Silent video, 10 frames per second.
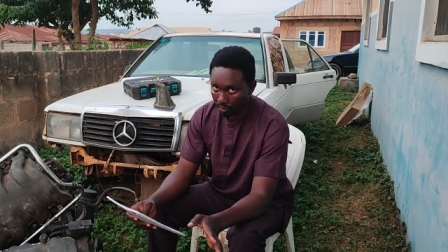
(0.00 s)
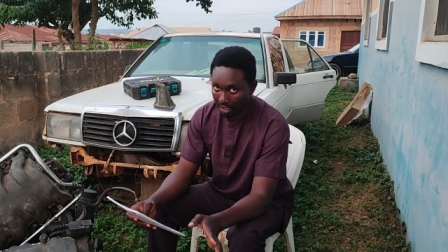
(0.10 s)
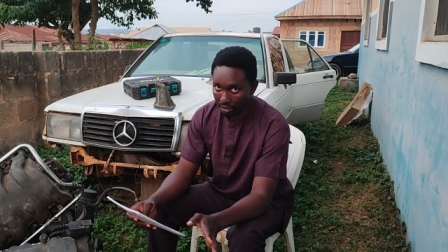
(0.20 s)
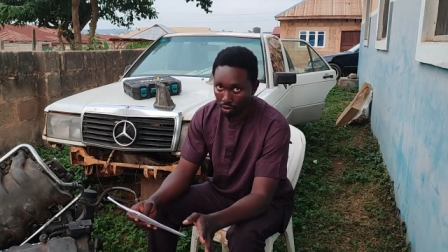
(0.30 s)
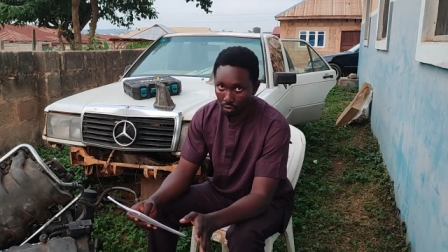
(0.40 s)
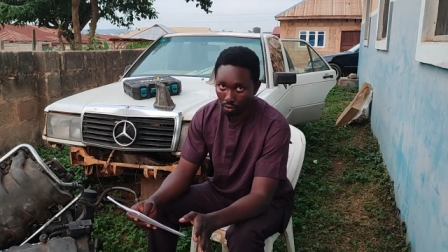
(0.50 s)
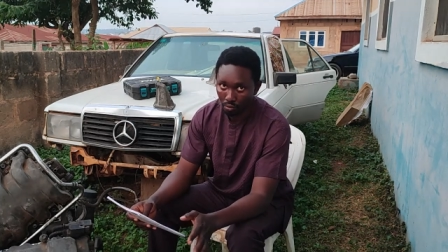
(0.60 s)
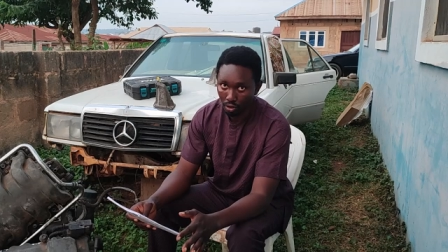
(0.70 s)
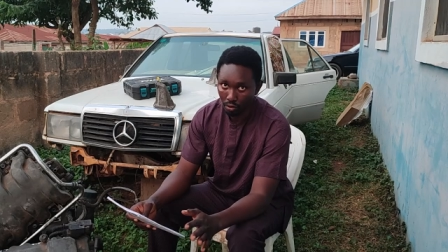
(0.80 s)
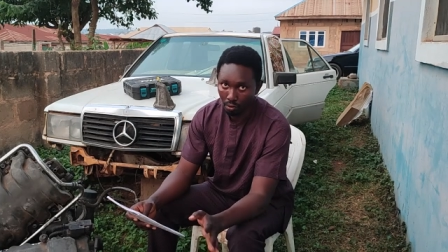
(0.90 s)
That
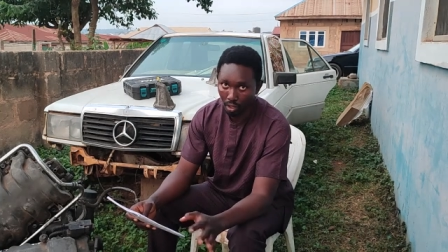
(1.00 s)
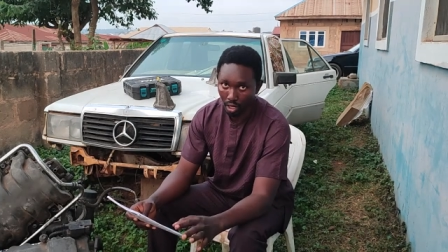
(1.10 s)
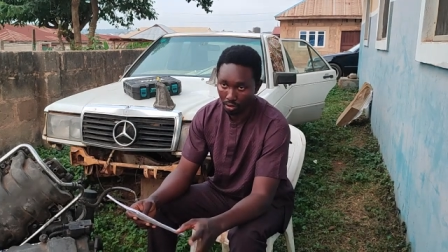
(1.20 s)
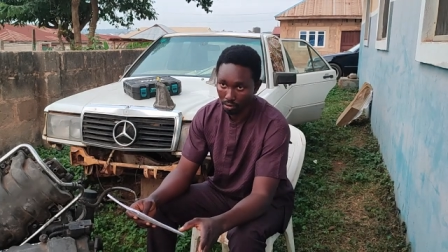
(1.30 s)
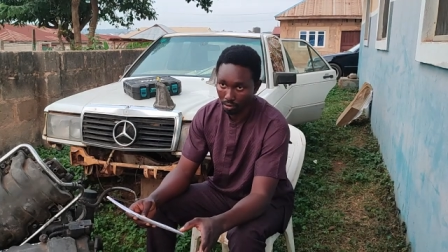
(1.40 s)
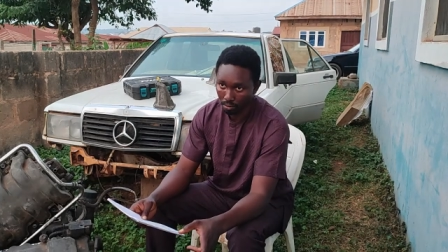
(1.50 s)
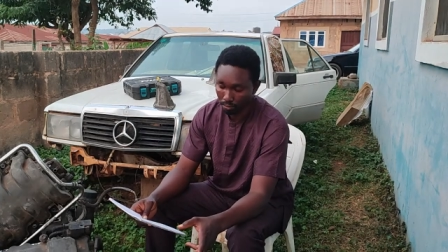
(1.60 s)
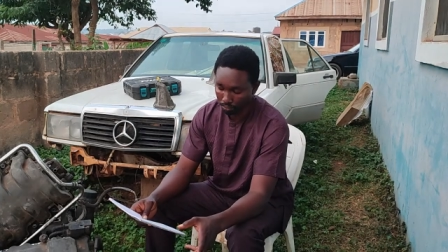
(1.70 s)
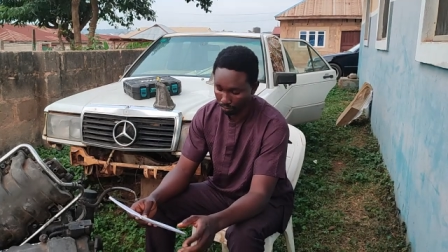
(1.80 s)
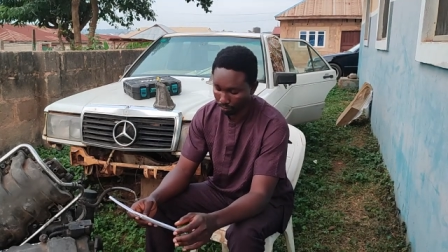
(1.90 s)
shouldn't be too hard to do.
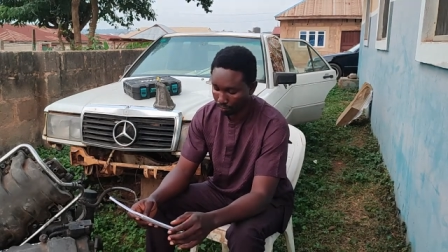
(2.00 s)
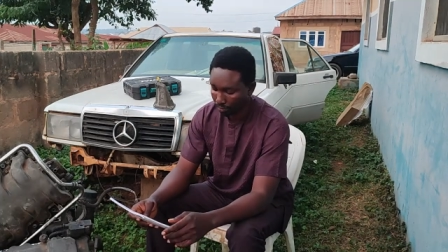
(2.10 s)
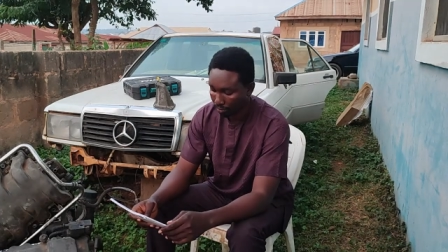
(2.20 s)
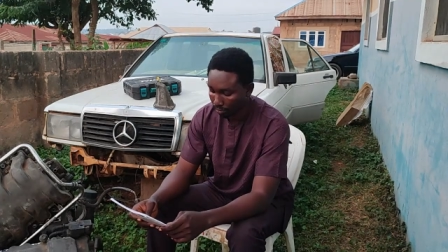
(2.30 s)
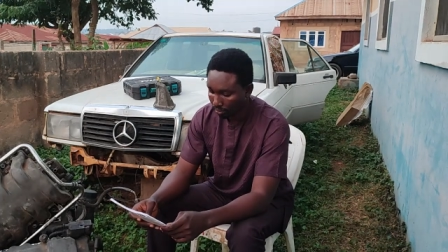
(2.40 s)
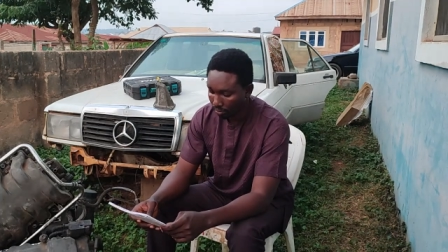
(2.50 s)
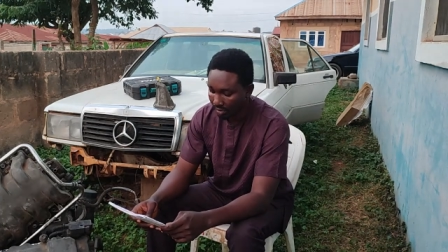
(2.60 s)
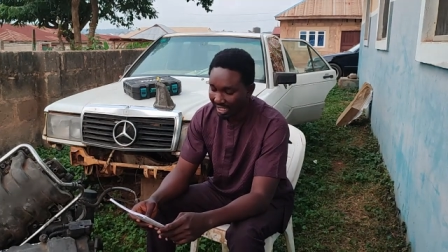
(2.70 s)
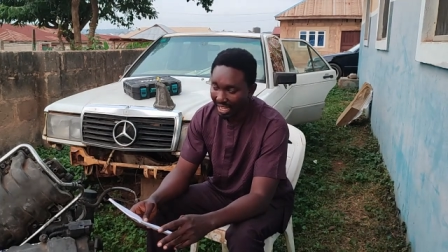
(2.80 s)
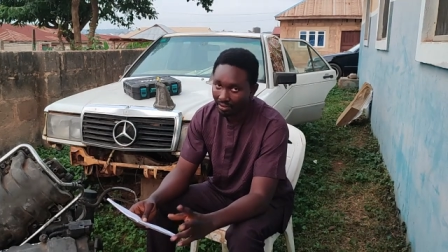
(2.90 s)

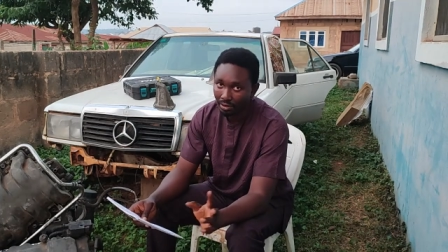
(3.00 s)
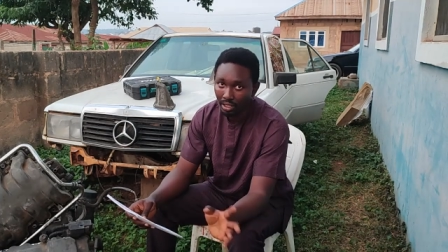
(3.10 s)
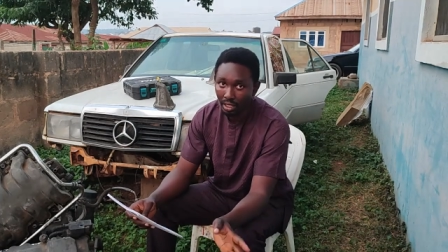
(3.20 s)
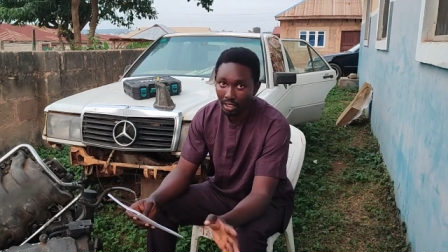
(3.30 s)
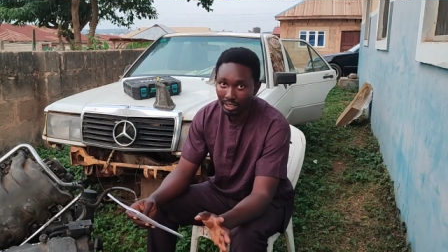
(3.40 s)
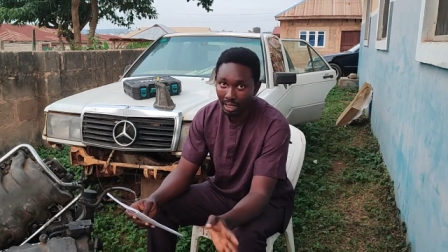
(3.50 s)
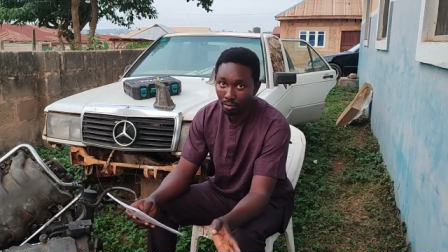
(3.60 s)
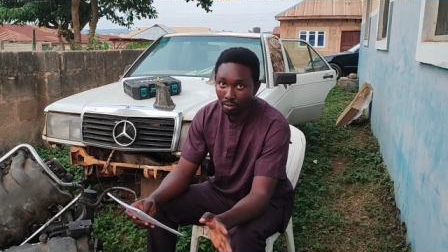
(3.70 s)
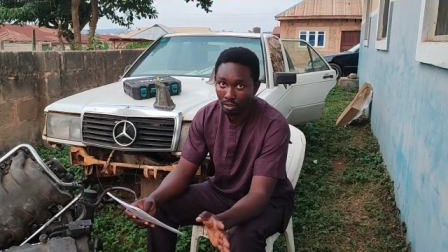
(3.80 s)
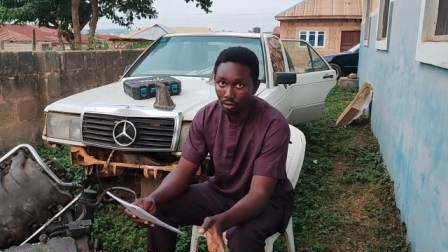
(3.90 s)
I haven't uh,
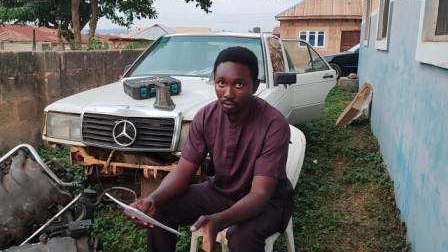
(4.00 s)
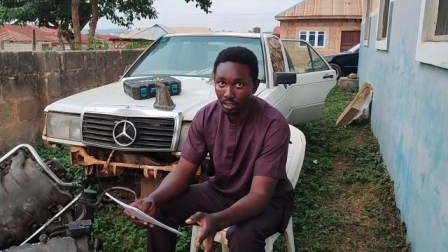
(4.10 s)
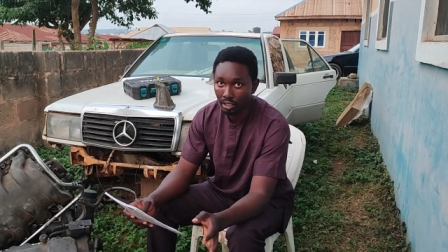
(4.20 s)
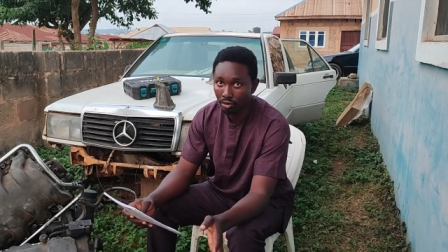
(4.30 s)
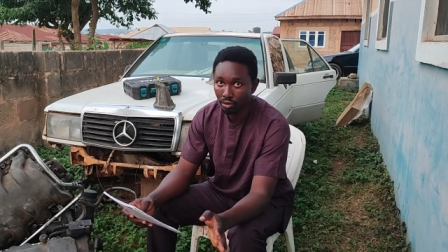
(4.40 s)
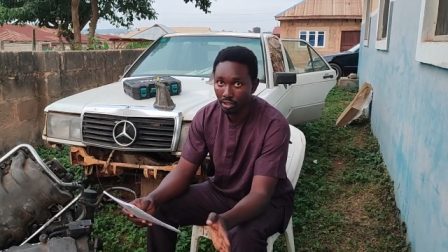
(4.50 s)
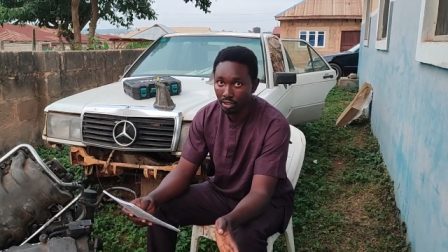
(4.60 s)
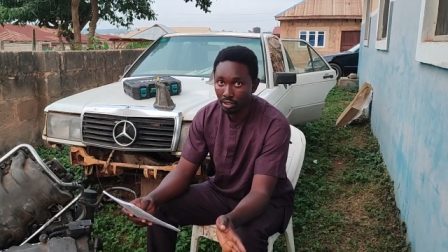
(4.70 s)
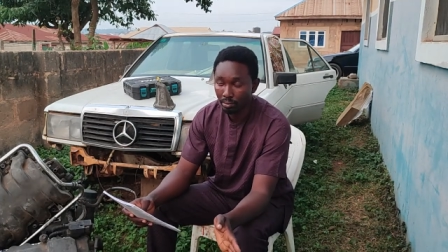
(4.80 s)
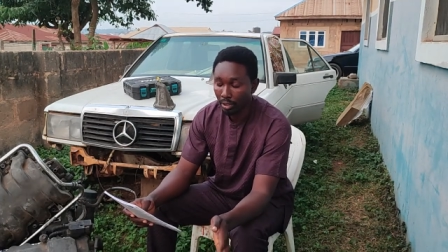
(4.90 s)
dabbled into
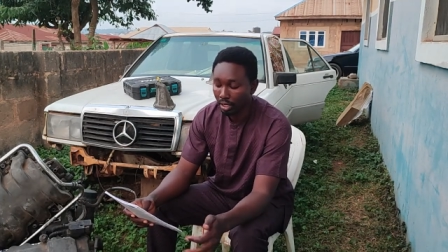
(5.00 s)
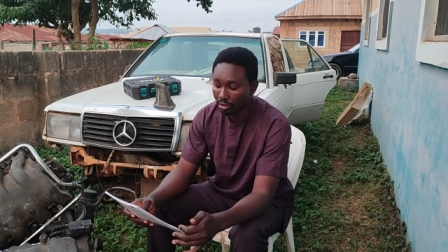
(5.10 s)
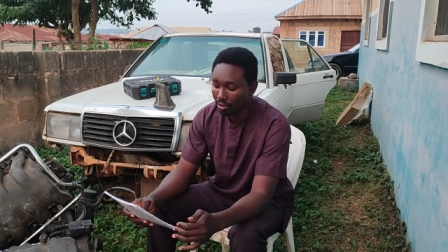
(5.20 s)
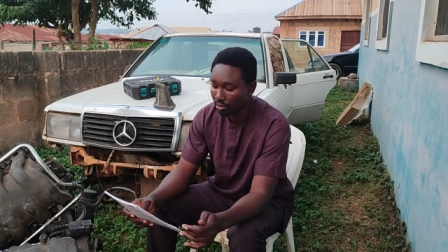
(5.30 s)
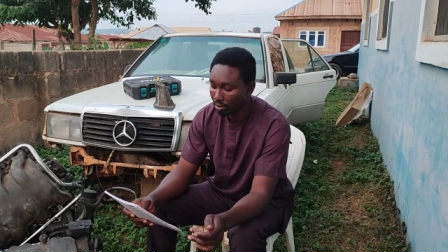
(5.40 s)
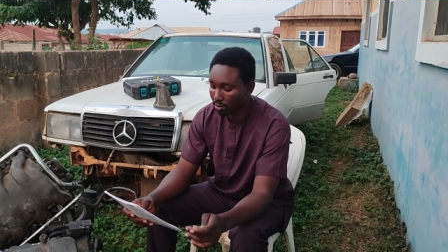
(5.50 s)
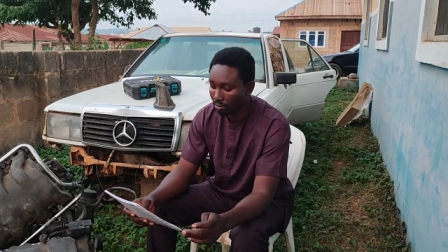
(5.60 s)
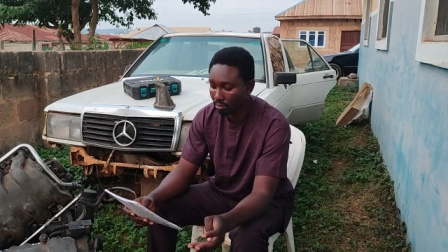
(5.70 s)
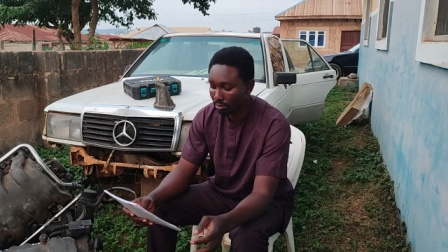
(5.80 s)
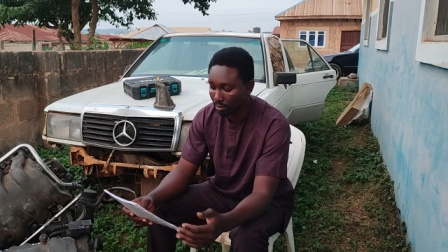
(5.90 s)
electronics in the past,
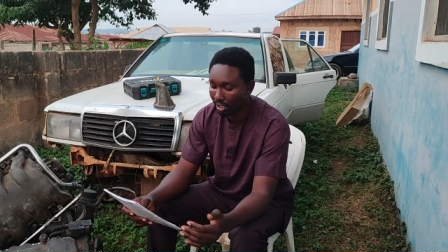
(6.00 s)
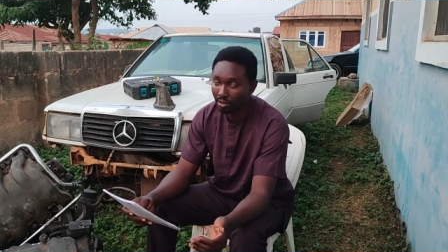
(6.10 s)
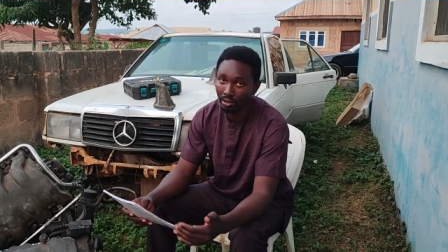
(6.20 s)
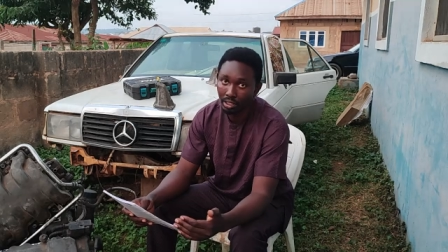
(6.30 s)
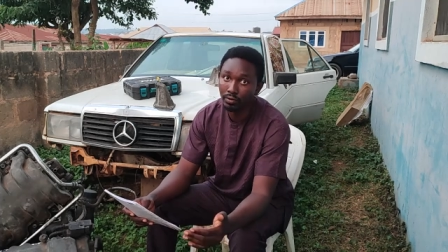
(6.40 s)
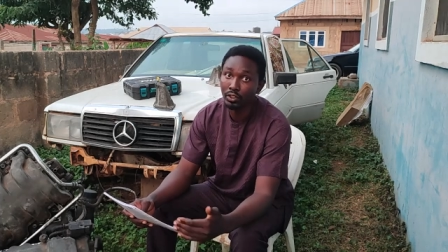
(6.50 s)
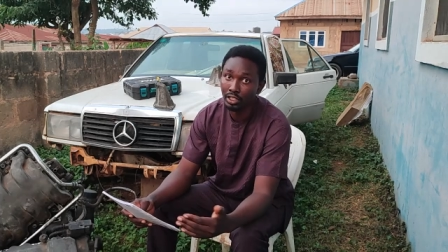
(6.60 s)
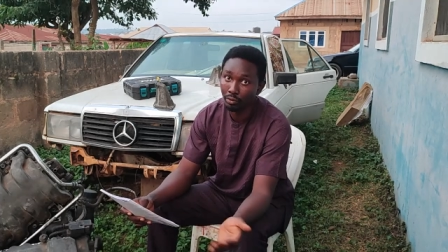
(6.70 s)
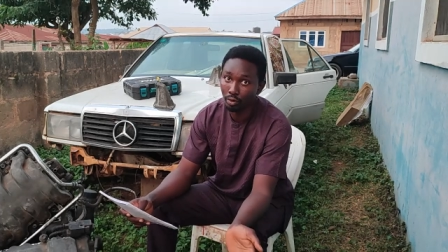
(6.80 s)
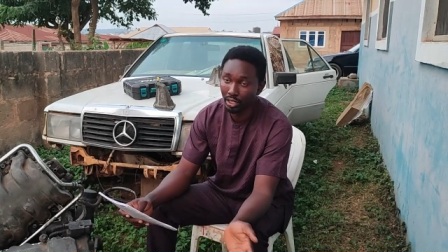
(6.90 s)
so and even in
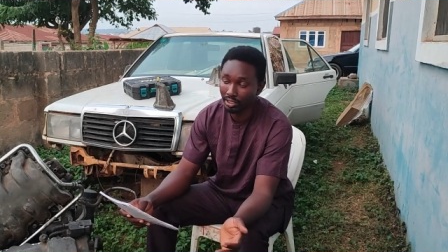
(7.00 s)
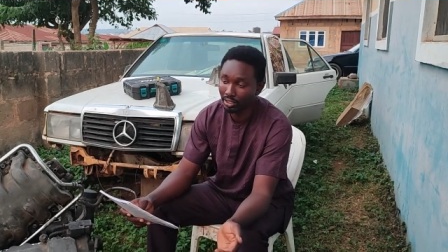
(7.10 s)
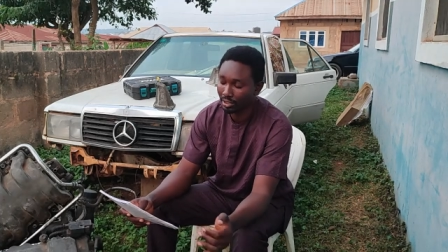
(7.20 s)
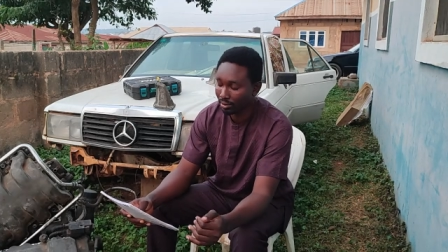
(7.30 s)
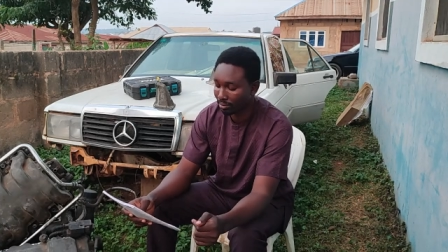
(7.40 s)
the present,